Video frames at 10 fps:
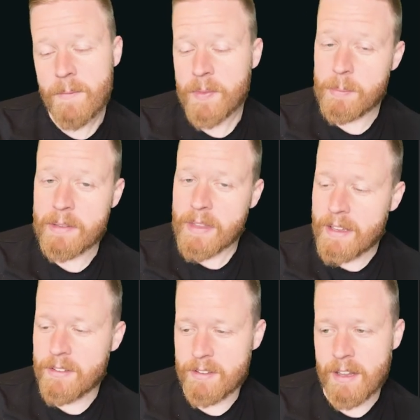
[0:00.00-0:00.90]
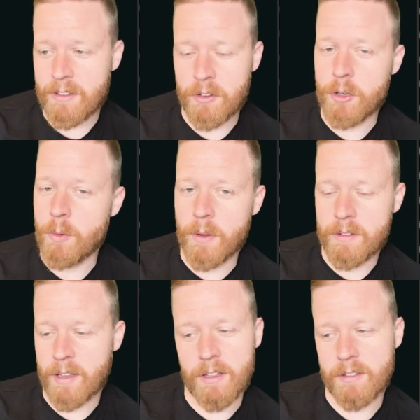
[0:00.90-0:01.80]
The big thing is that it's a 2/1
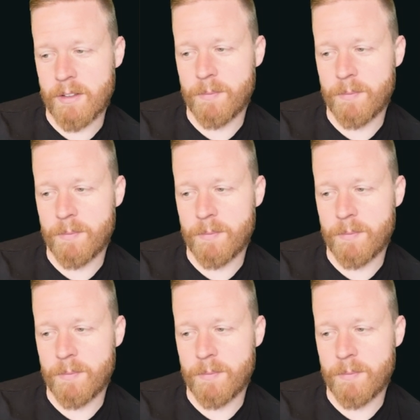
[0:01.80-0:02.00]
skeleton.